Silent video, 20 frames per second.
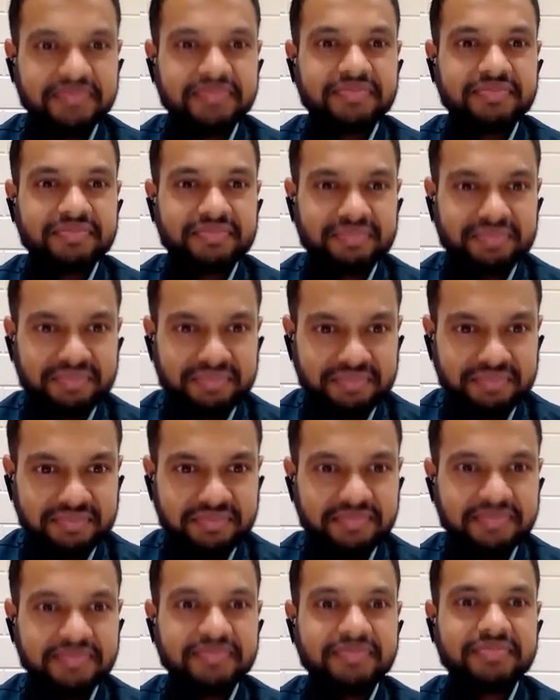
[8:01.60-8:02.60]

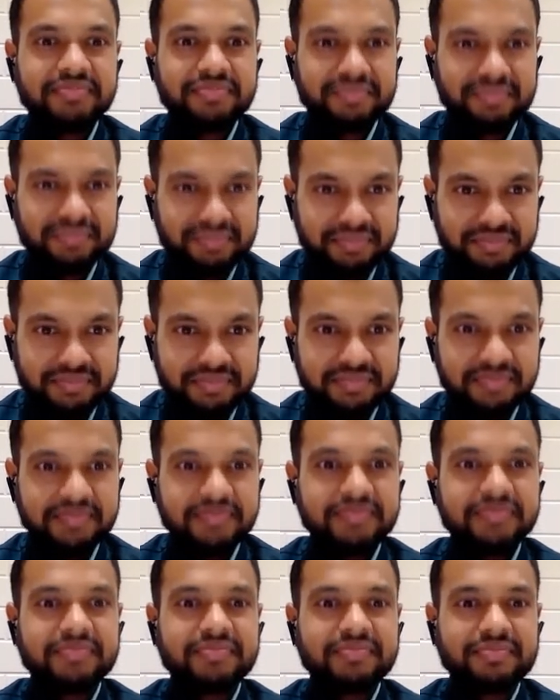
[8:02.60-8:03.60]

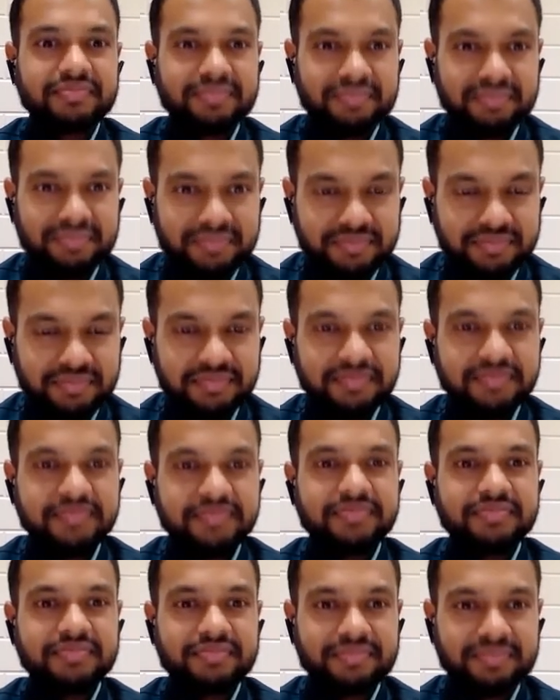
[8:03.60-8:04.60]

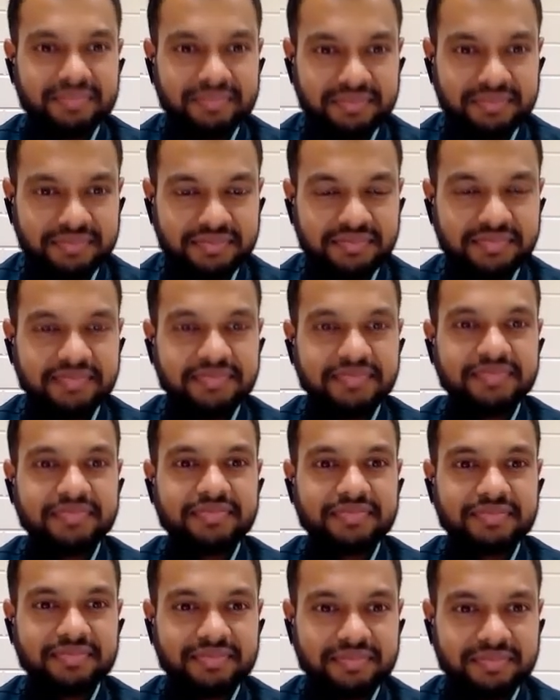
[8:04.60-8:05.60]

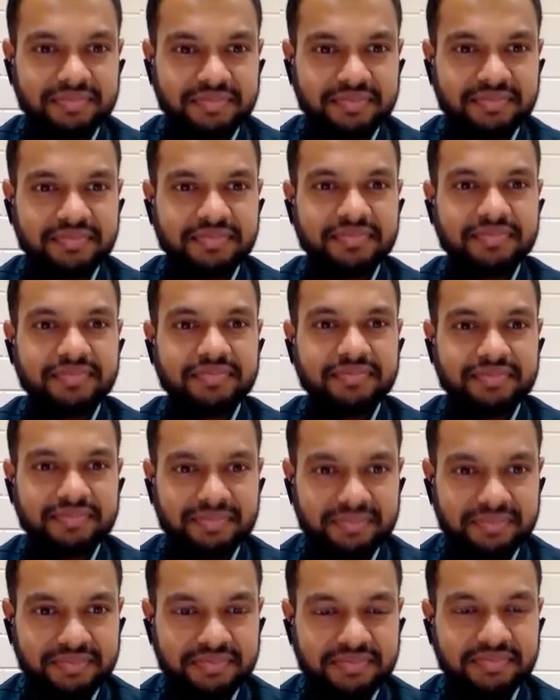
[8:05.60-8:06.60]

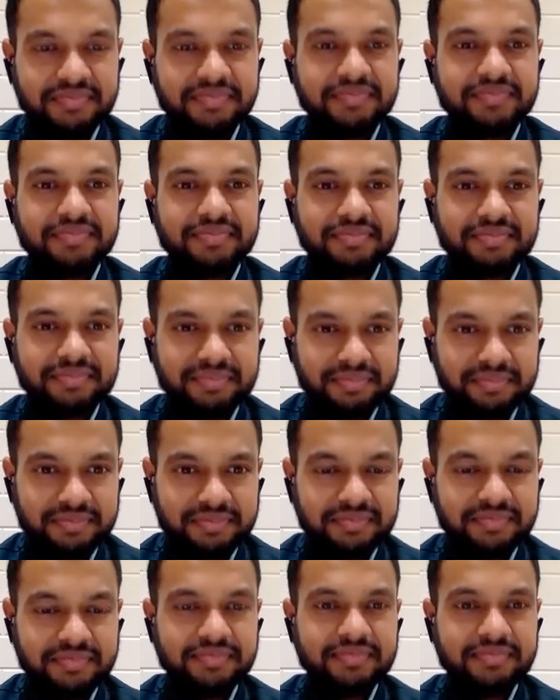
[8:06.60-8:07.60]

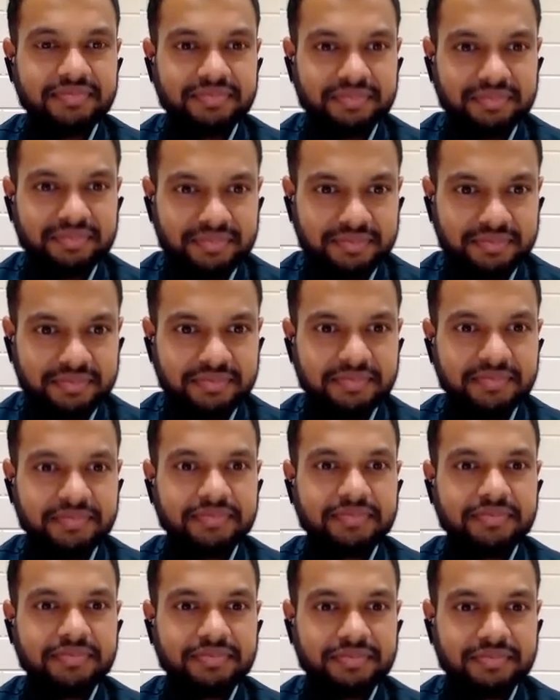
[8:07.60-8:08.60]

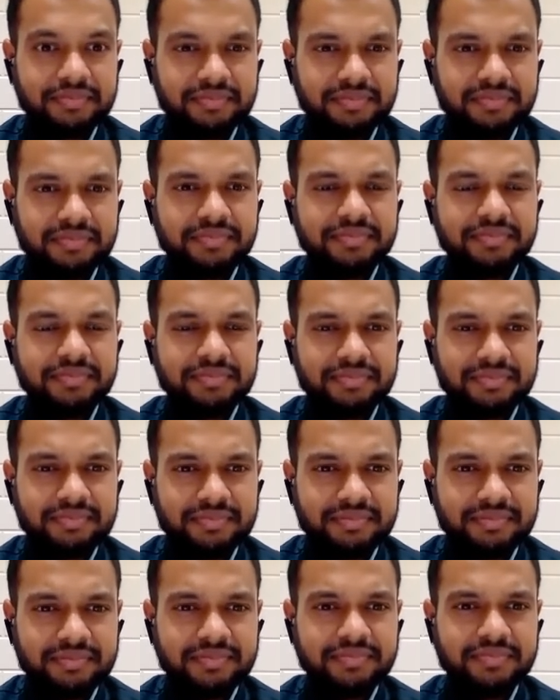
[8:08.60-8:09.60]
(silent)